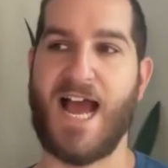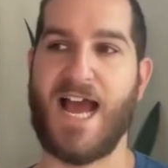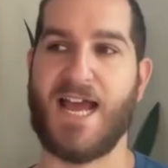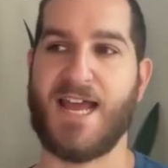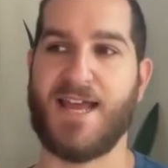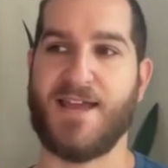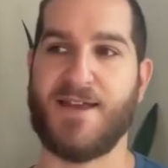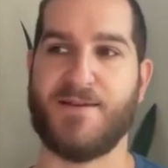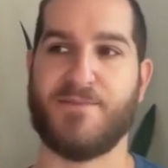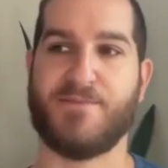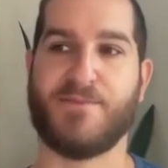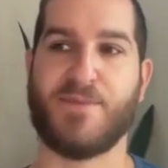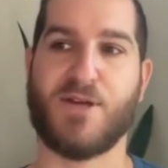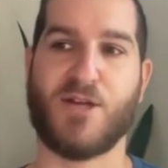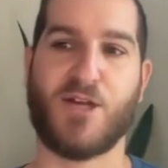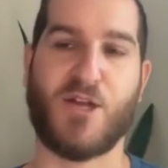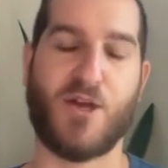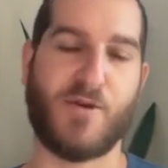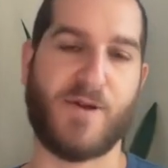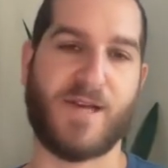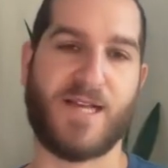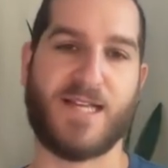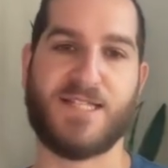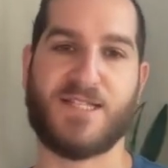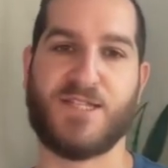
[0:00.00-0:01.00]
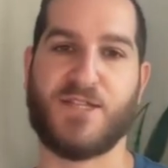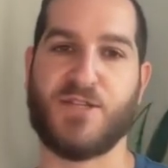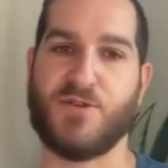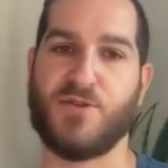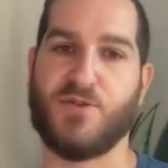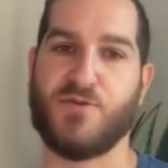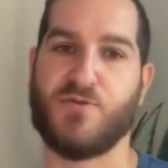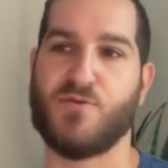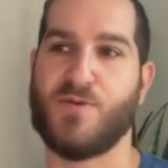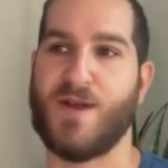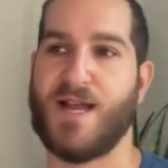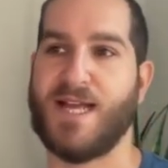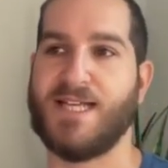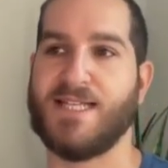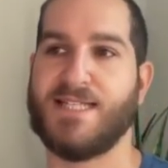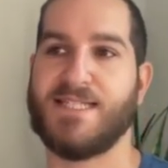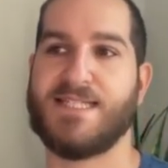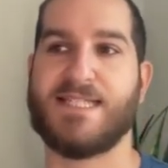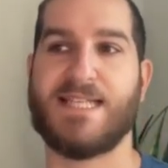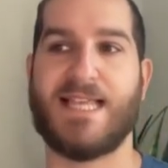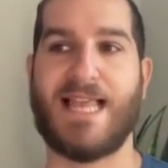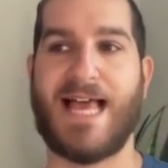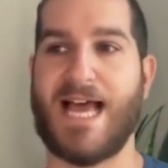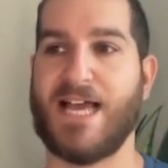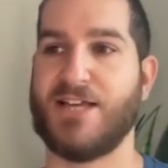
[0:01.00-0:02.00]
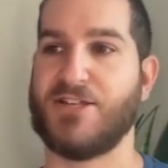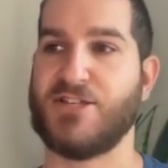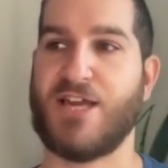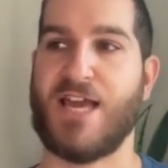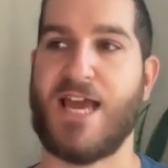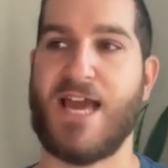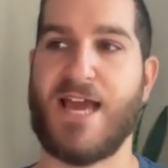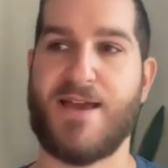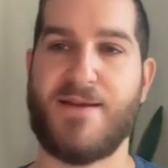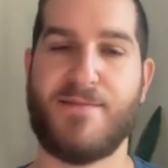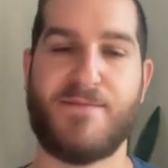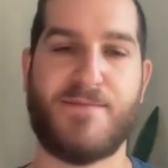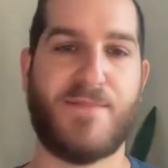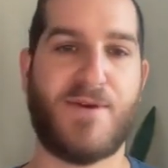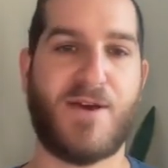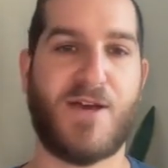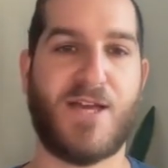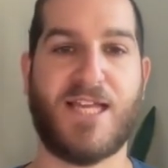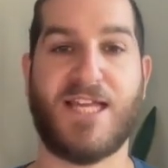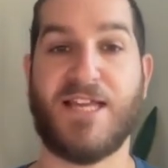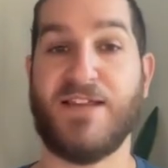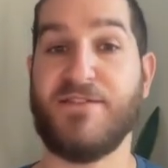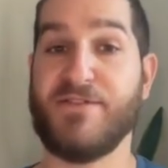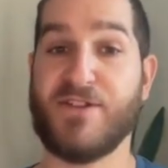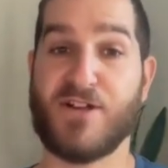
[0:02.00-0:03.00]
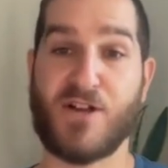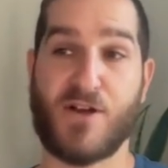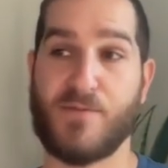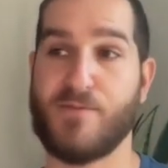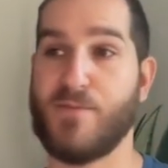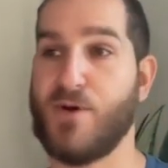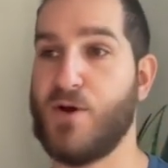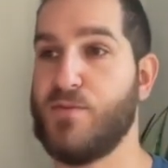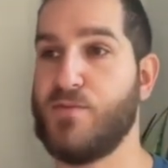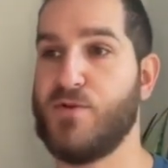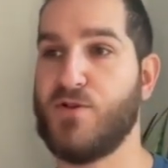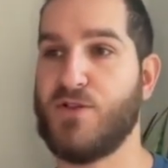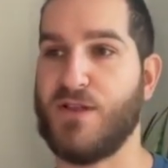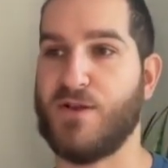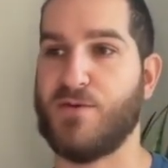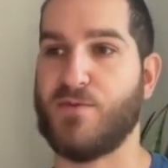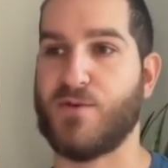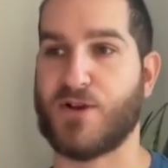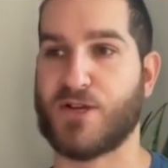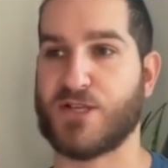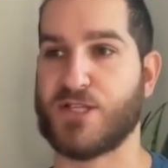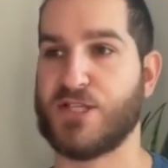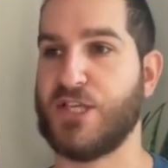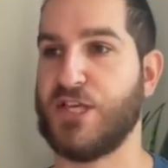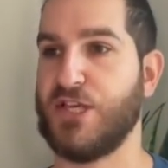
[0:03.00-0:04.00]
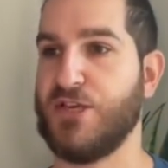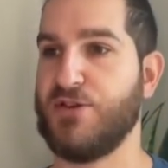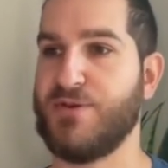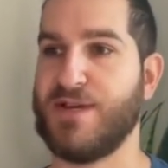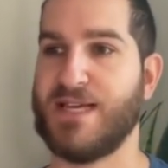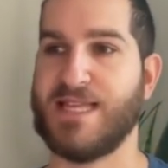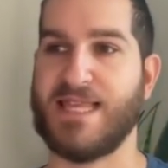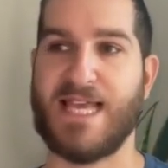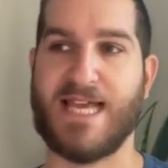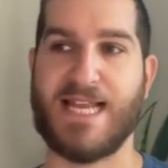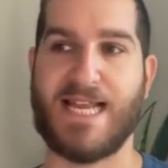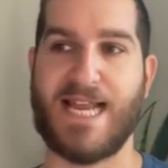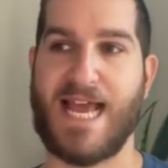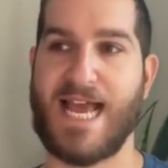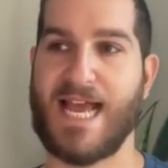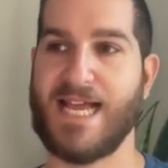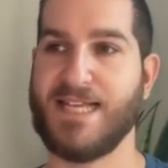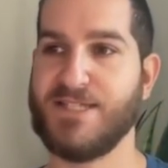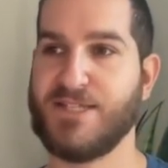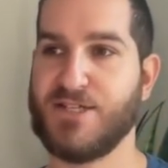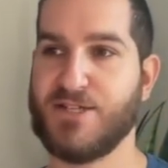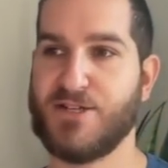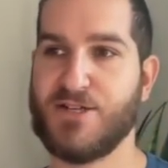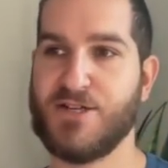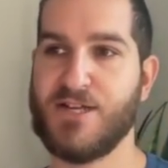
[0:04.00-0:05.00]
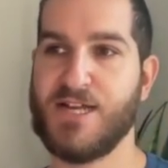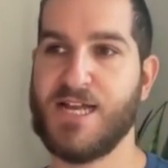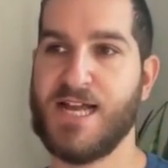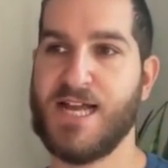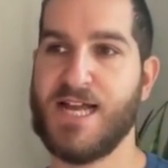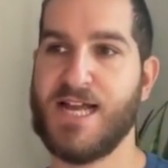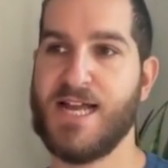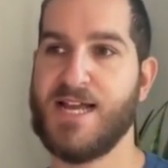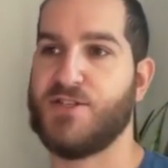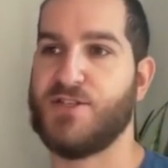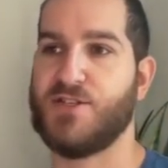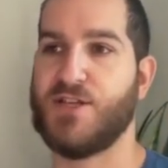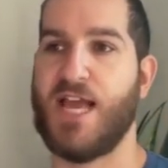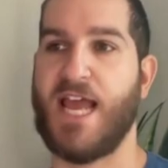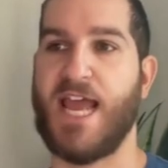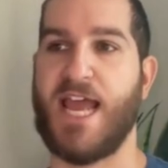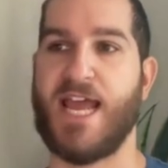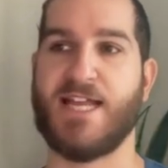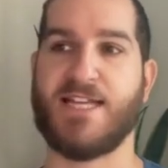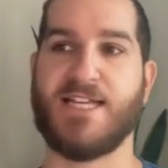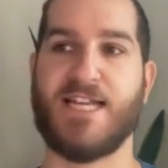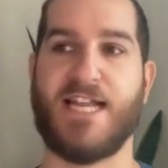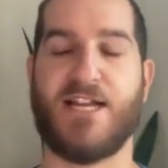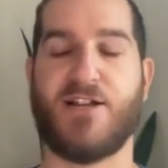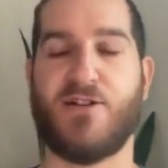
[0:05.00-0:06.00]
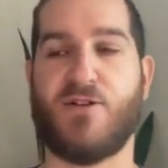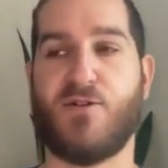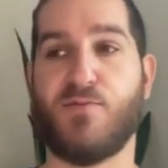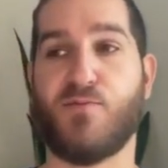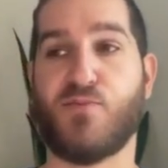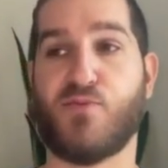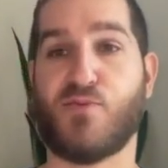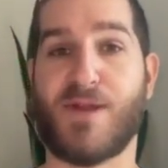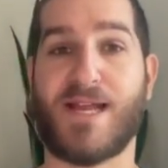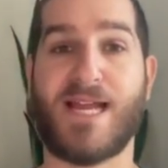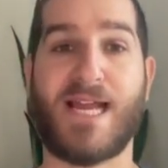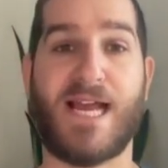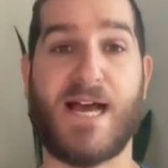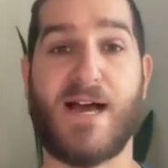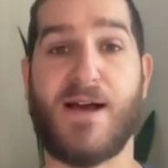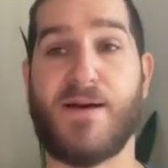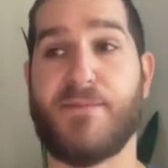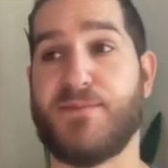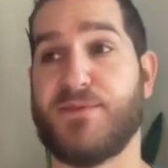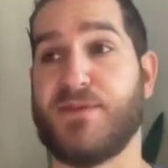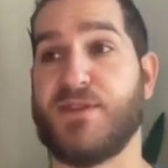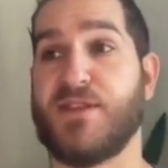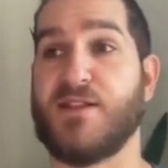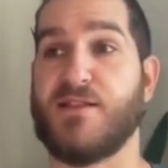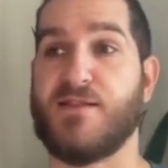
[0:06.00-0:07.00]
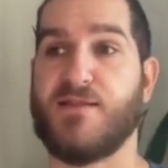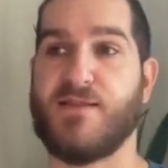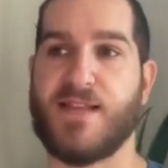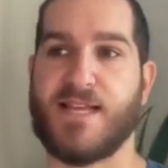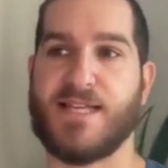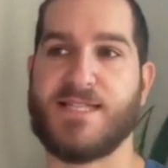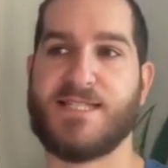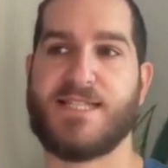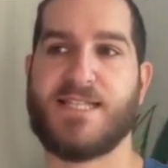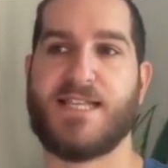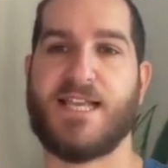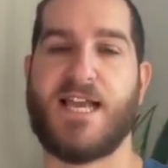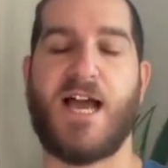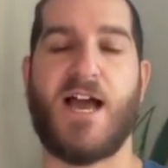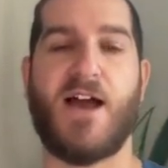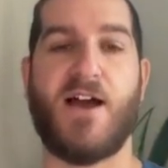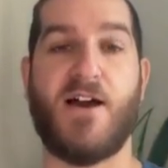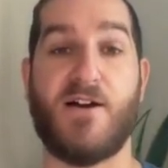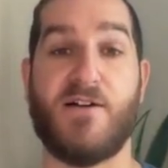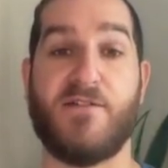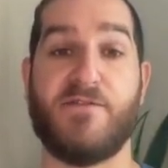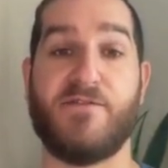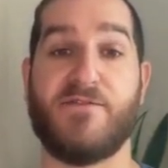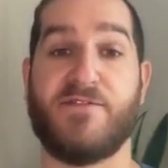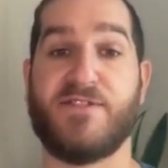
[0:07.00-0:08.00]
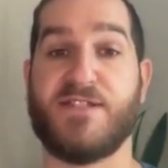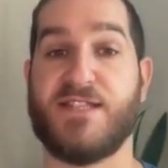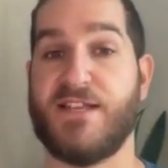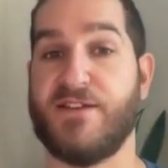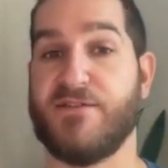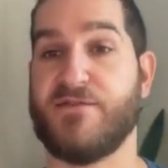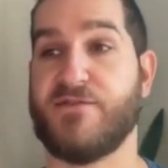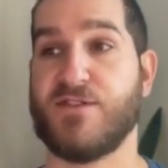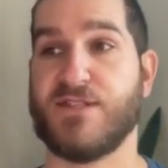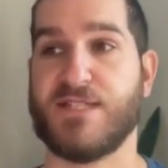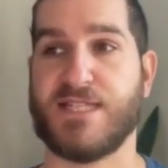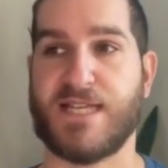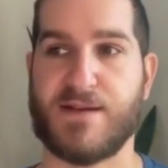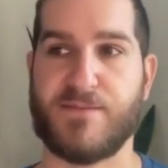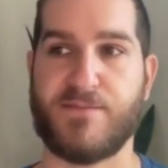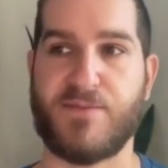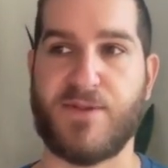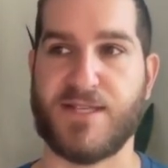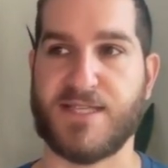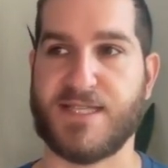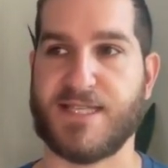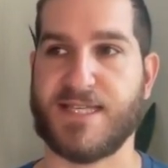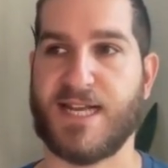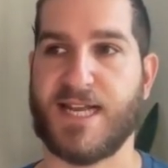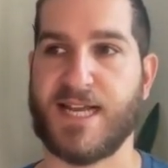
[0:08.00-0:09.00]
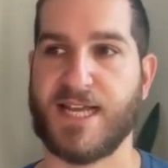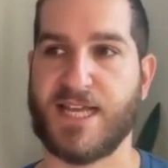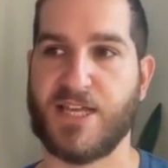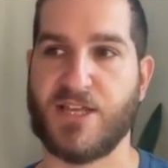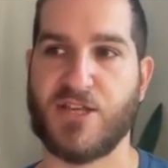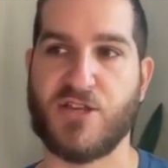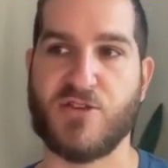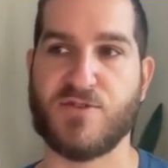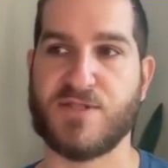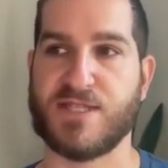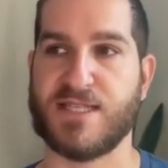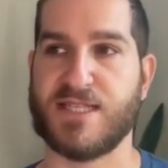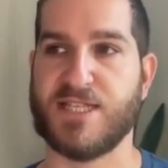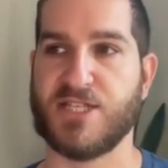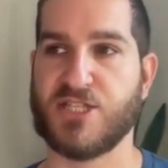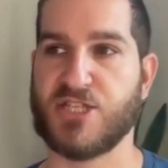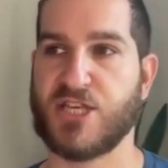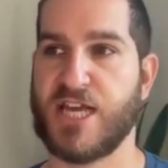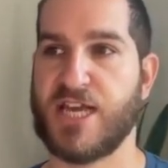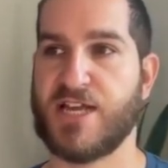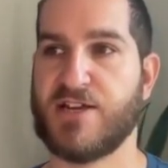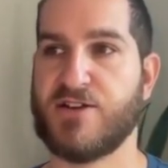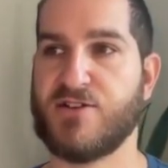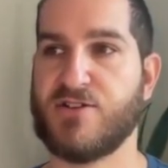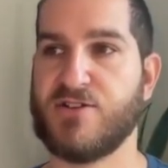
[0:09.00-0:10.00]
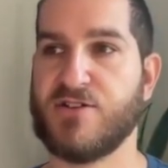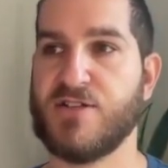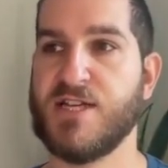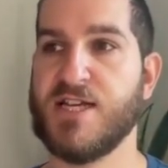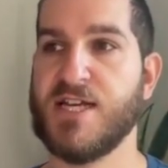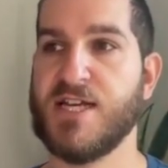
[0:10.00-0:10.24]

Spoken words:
I am going to write /m, even on mobile it works too, and then enter, and it'll bring up the list of different templates that I can use in this channel.